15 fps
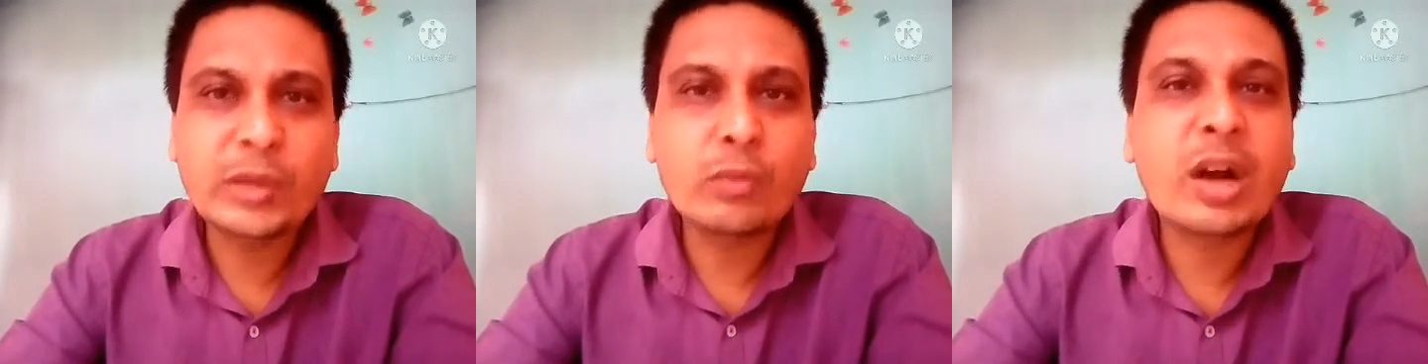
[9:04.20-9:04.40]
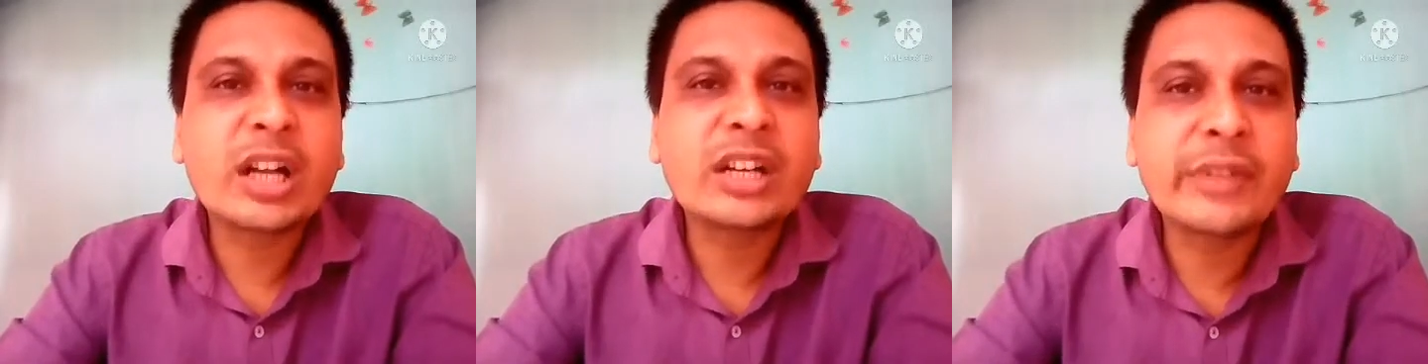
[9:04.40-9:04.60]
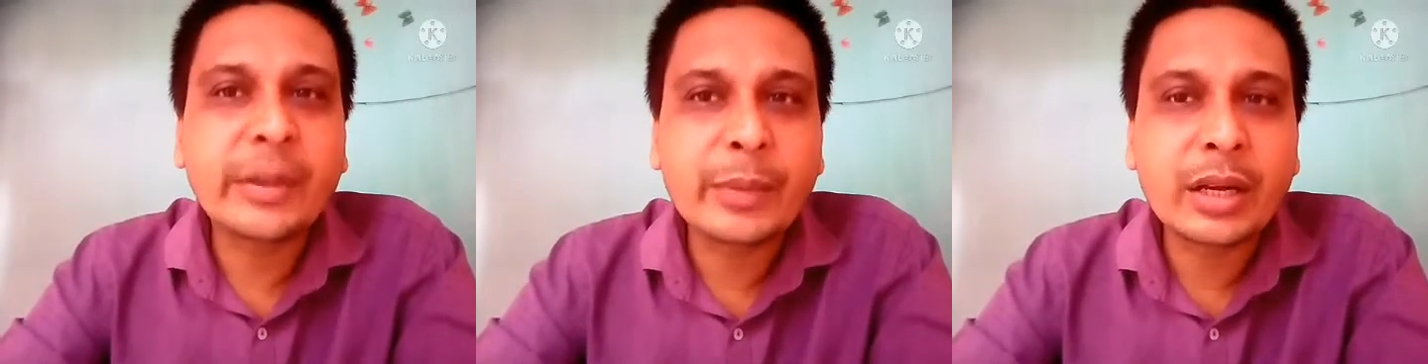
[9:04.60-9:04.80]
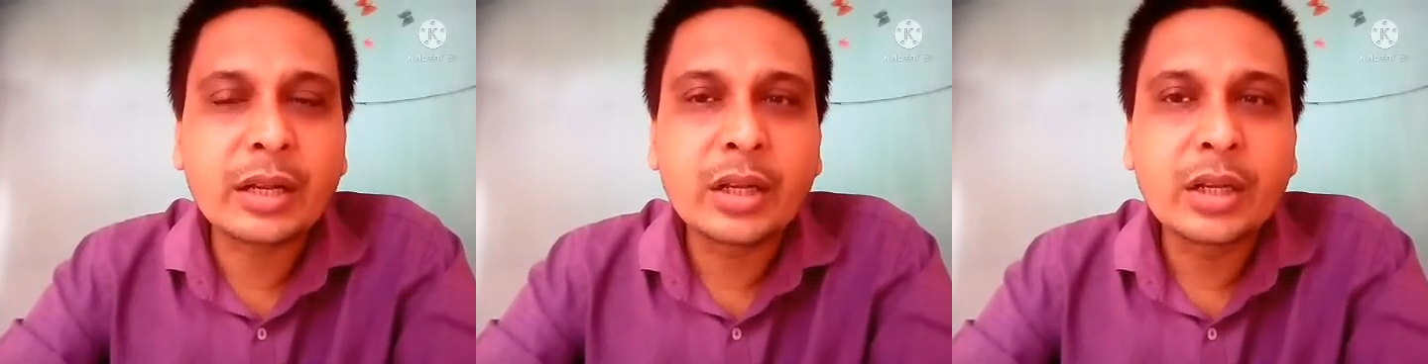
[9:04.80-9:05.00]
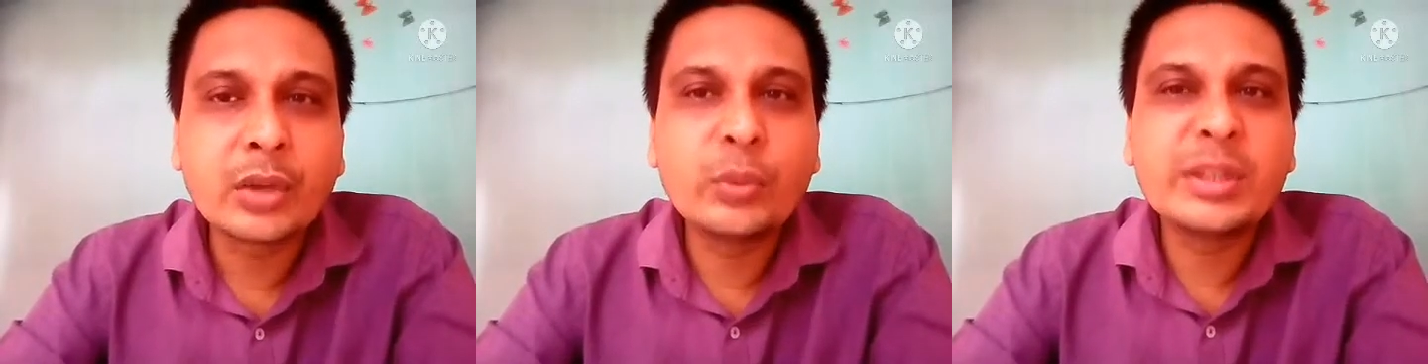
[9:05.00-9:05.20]
water vapor,
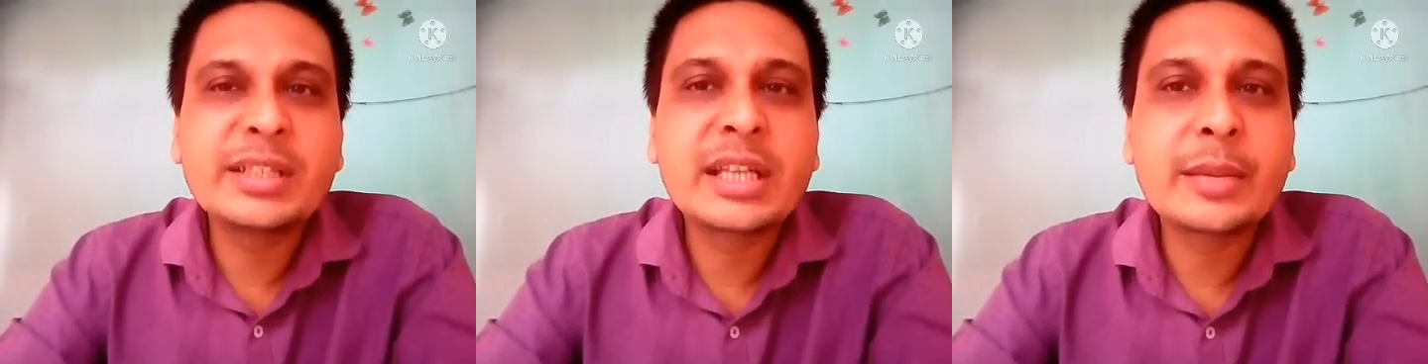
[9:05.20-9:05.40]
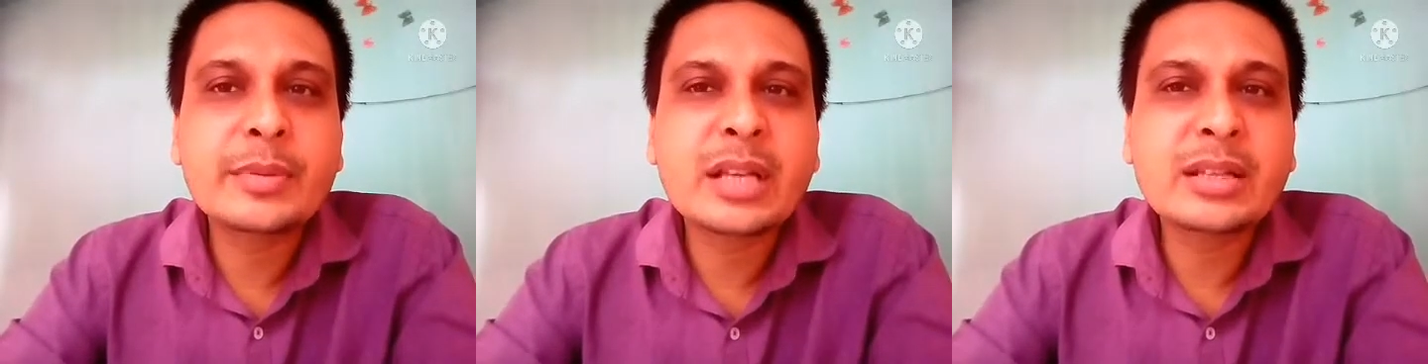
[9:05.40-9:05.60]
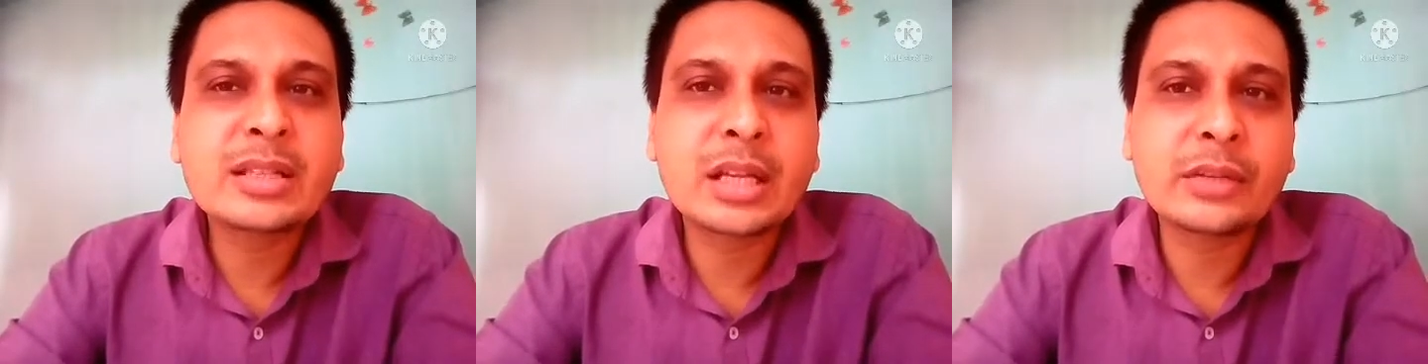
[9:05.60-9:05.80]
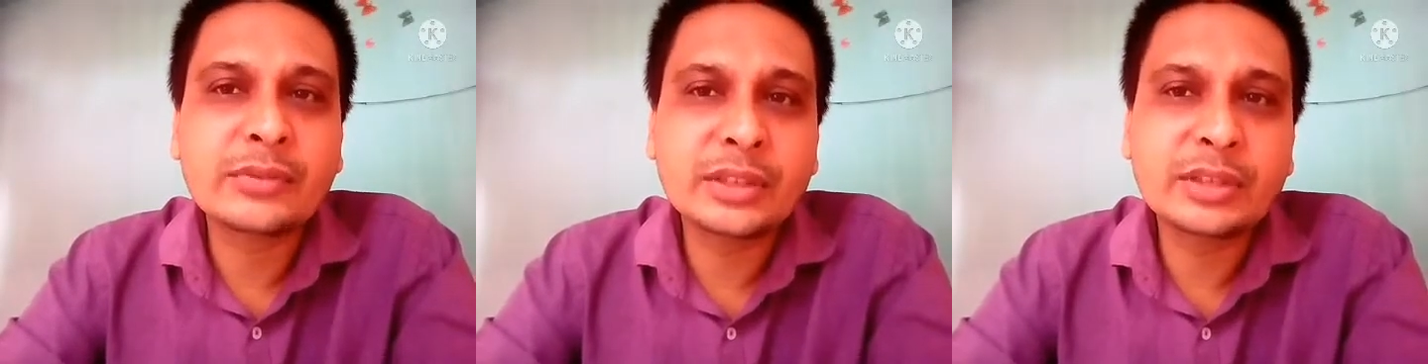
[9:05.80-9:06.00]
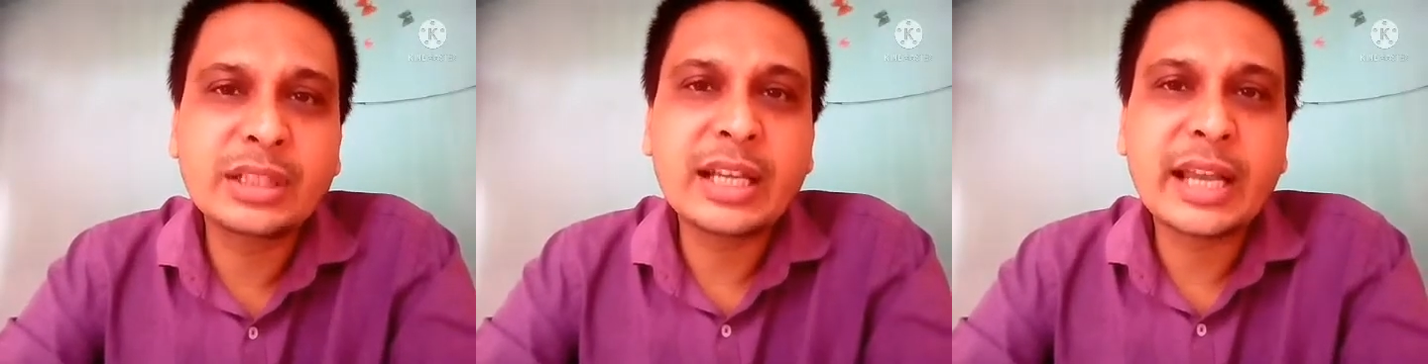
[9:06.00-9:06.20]
which gives us
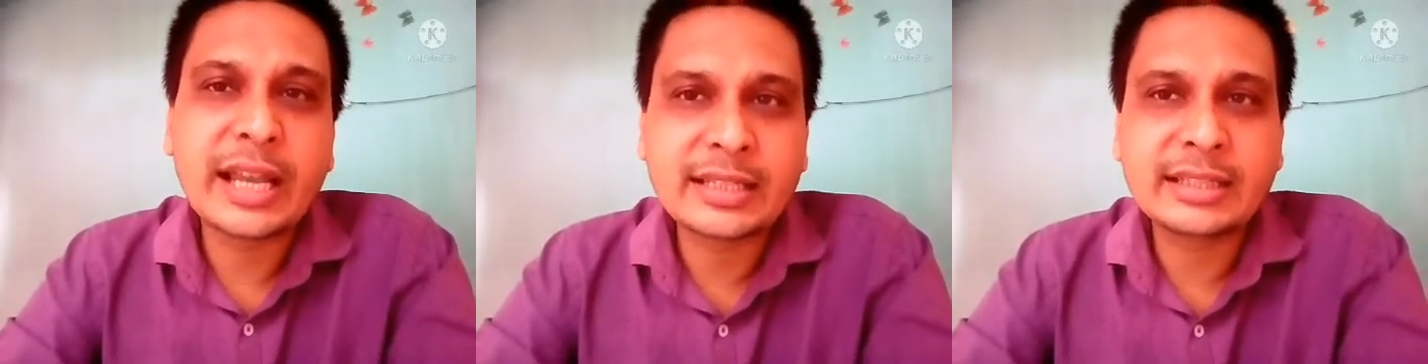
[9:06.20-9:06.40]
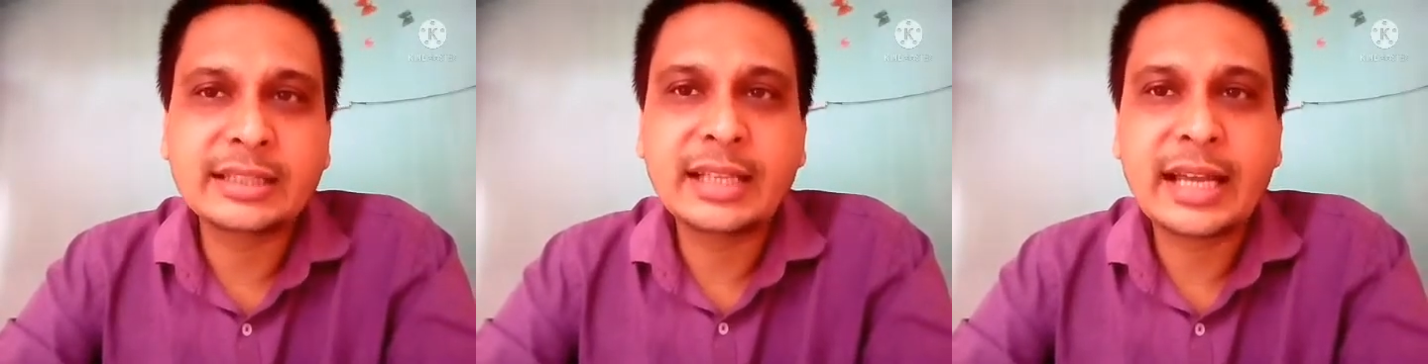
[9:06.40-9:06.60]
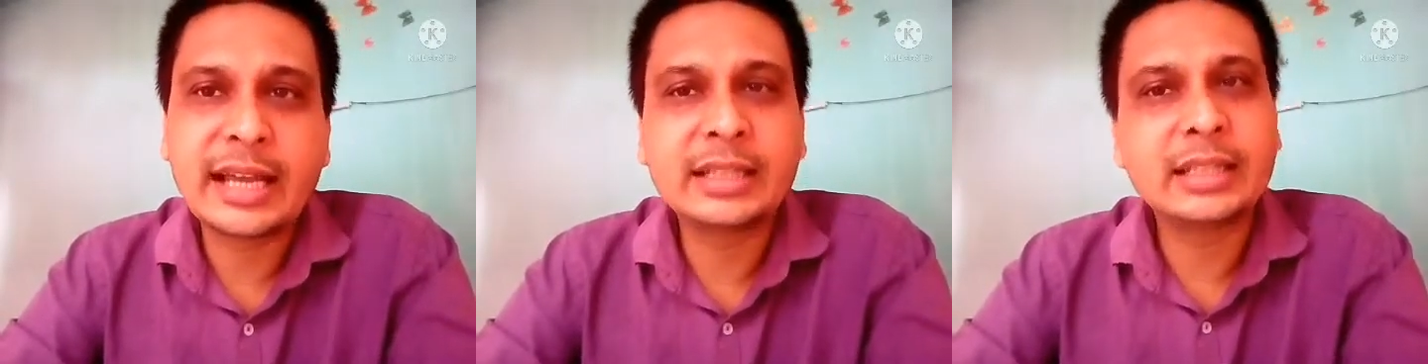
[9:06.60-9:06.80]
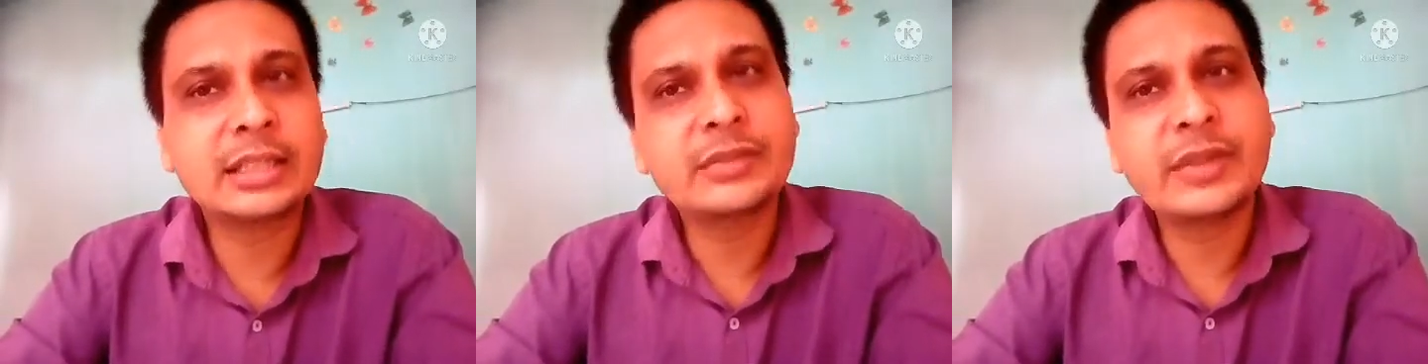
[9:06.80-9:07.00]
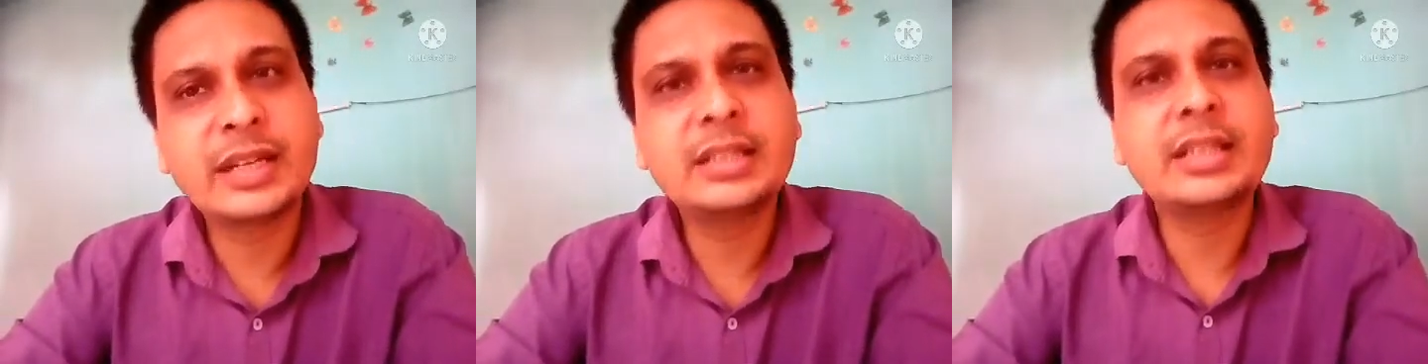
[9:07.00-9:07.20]
sulfuric acid, and
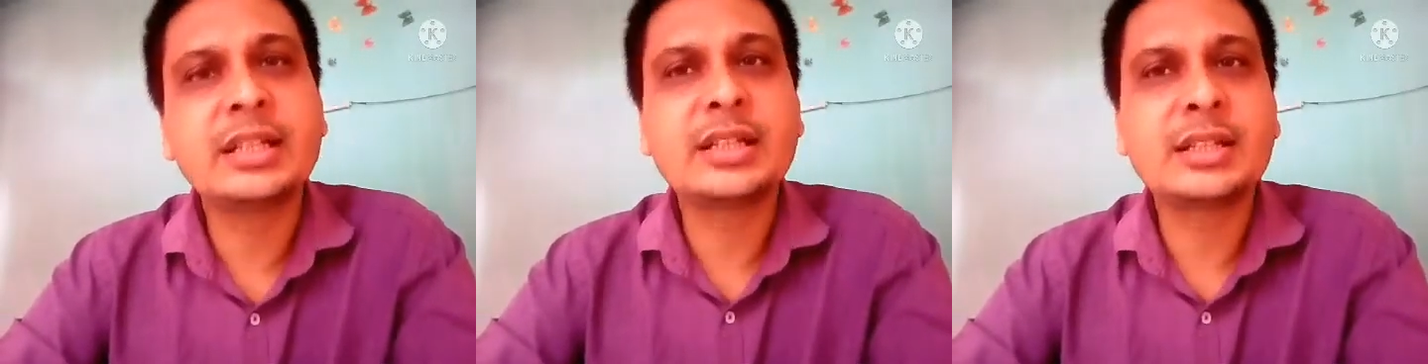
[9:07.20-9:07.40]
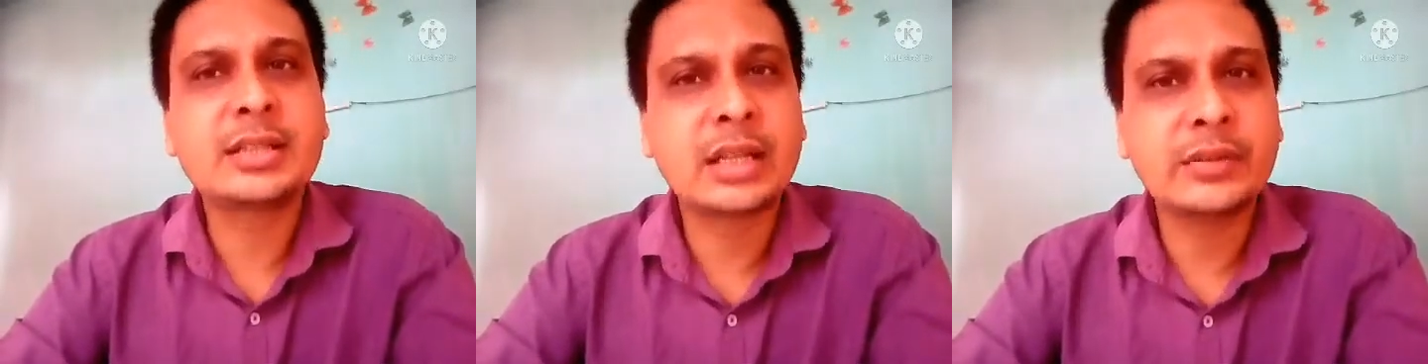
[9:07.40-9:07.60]
is very dangerous.